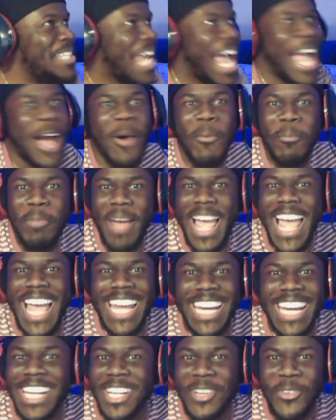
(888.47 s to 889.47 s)
down
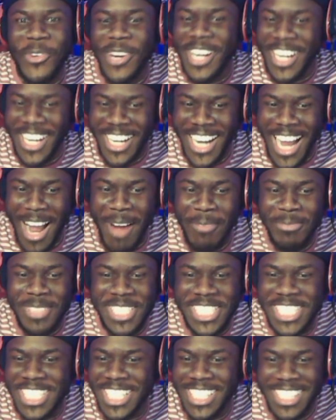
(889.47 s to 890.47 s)
bad anywhere?
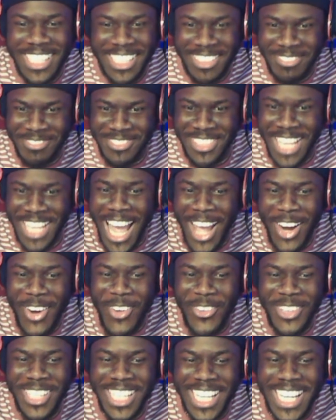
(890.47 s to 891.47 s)
I'm chilling. I
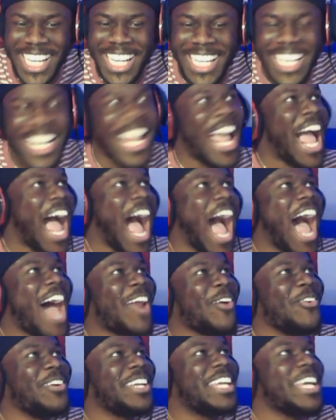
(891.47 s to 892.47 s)
don't get it.
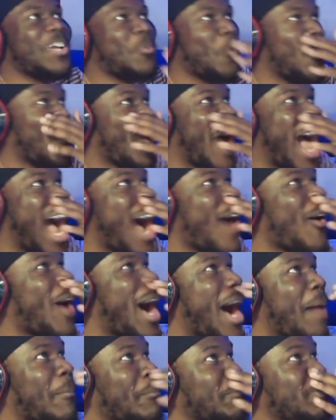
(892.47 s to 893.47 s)
I don't get
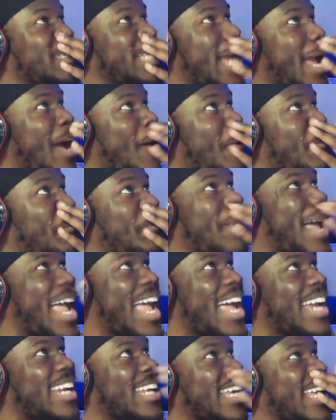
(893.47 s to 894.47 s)
how I'm down
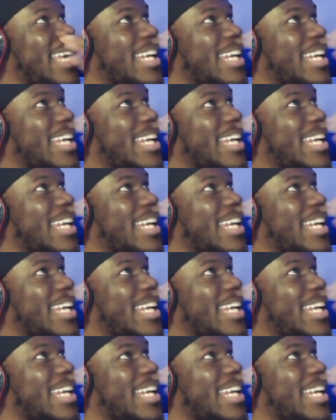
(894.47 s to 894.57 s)
bad